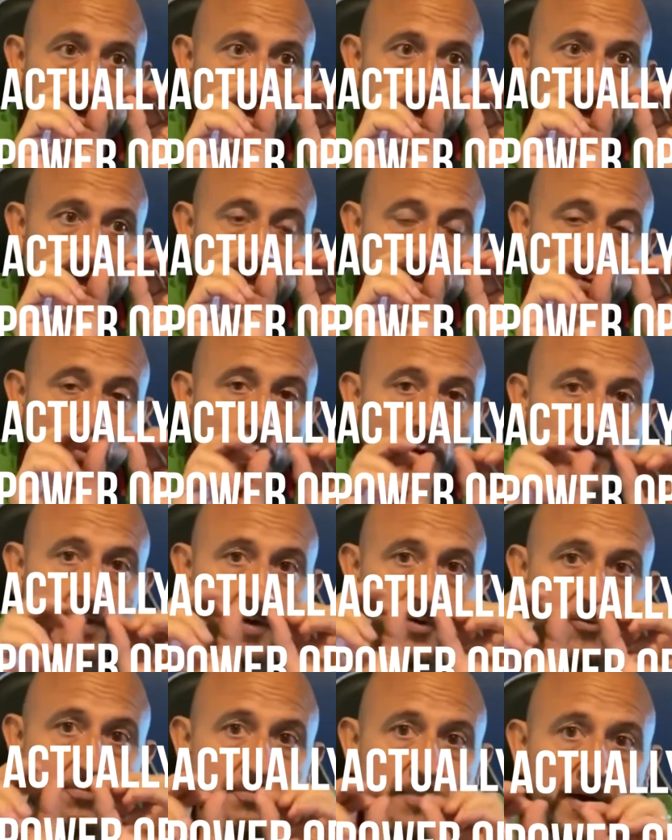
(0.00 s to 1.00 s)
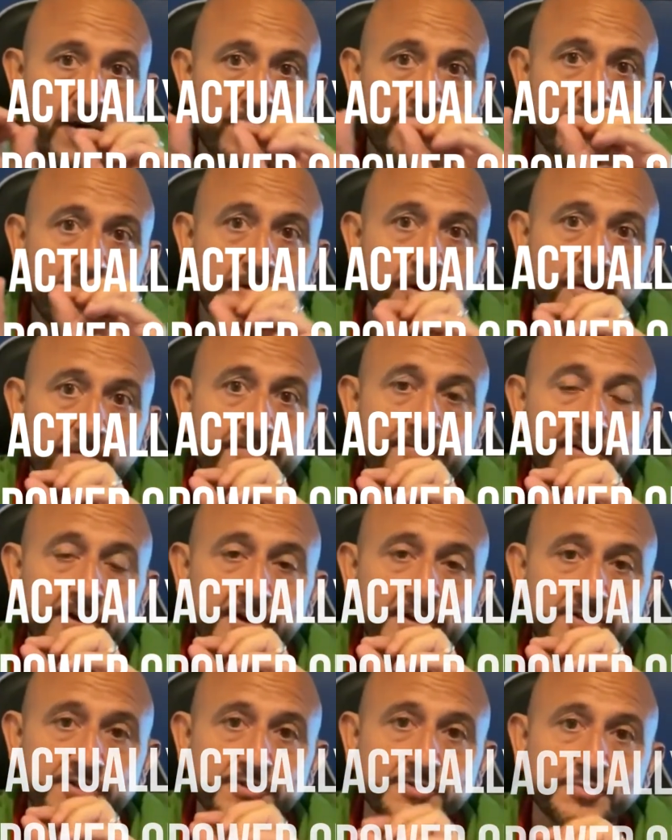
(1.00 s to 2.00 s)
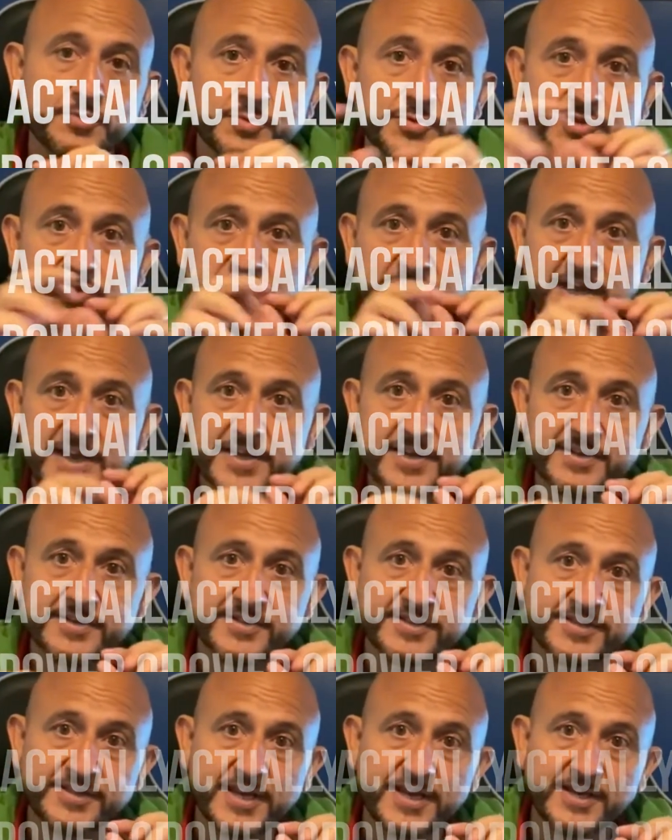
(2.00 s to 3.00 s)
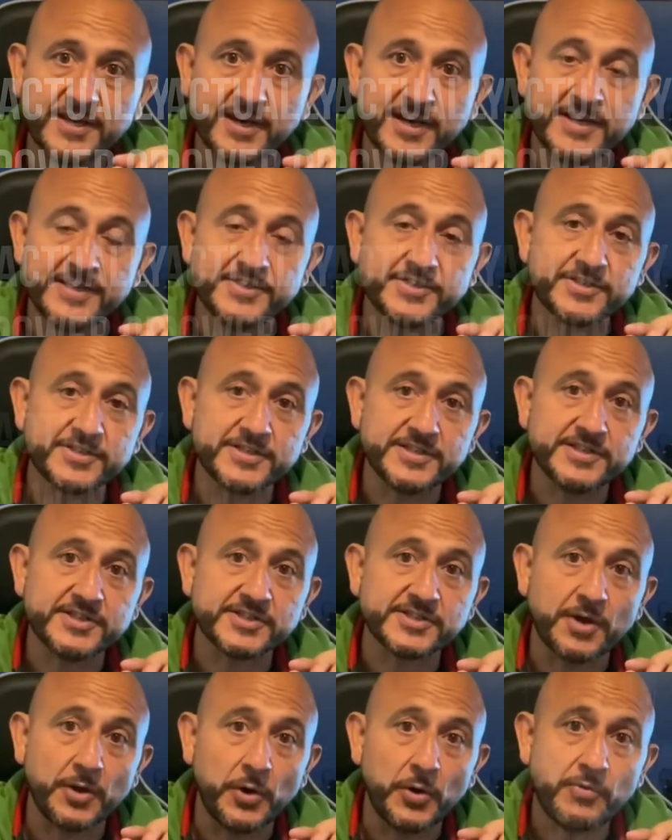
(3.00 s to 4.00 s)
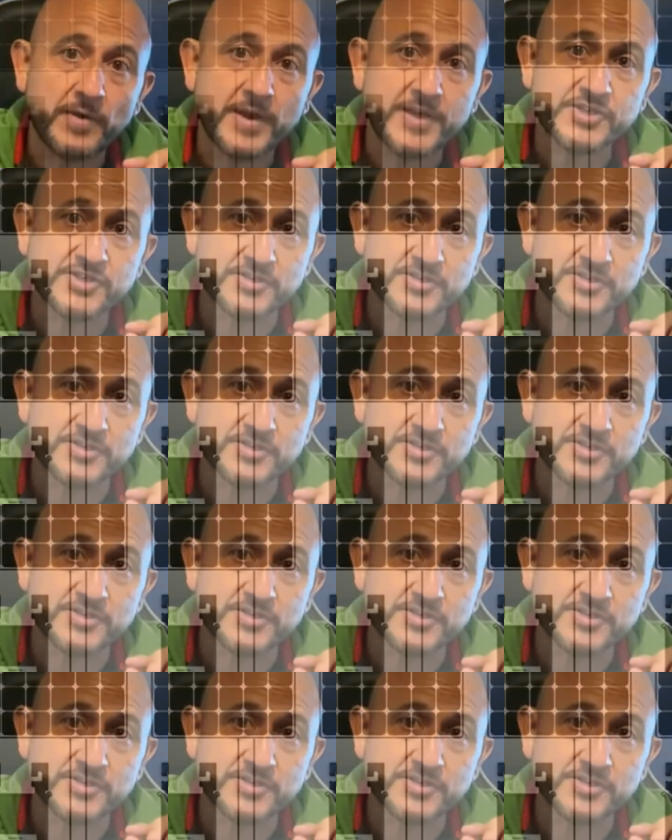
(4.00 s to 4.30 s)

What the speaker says: each one of those micro inverters will send a signal into the Solar Edge